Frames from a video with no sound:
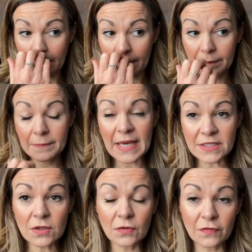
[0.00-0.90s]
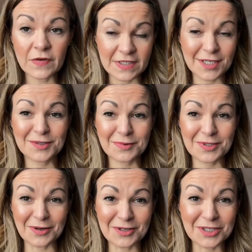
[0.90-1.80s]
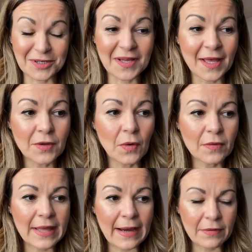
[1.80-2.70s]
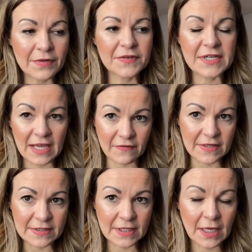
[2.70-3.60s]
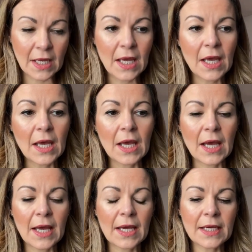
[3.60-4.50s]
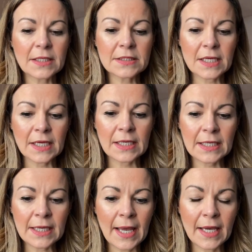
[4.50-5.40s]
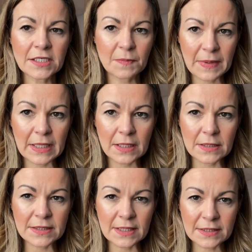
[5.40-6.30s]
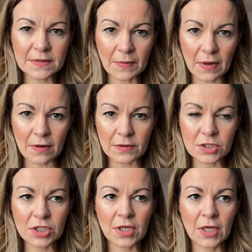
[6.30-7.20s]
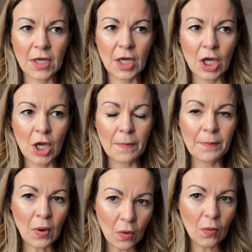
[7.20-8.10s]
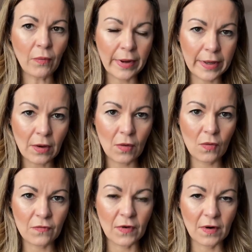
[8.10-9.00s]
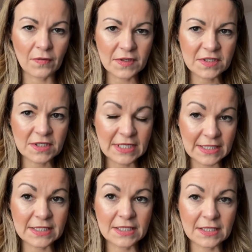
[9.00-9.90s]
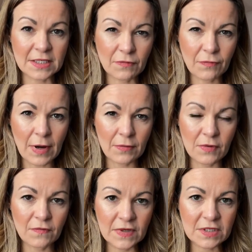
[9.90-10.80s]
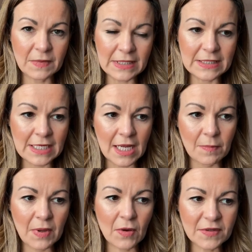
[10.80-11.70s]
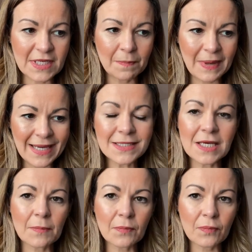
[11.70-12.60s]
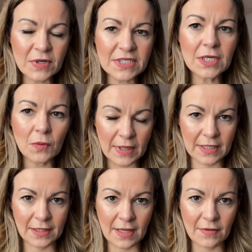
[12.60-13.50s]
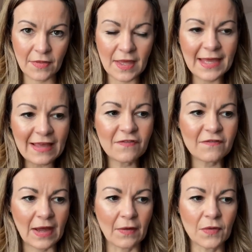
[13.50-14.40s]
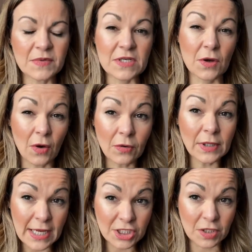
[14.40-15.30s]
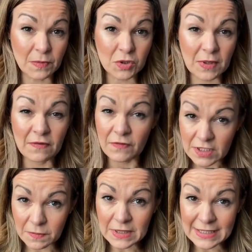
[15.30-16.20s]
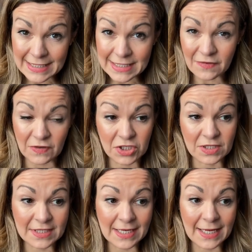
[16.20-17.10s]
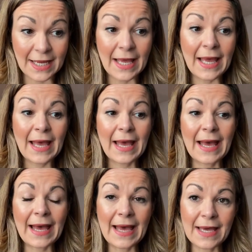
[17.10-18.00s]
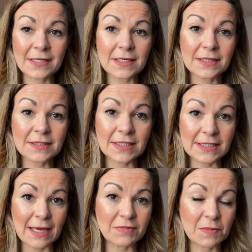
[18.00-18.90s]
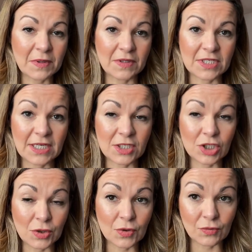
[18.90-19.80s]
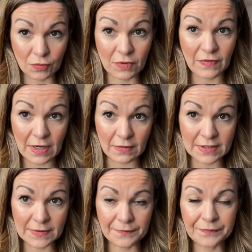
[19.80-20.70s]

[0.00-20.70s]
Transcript: medical physics researcher, a guy called Gareth Davies, and he had been since March poring over the statistics around vitamin D because he picked up pretty quickly that he felt there was a correlation between vitamin D deficiency and susceptibility to coronavirus.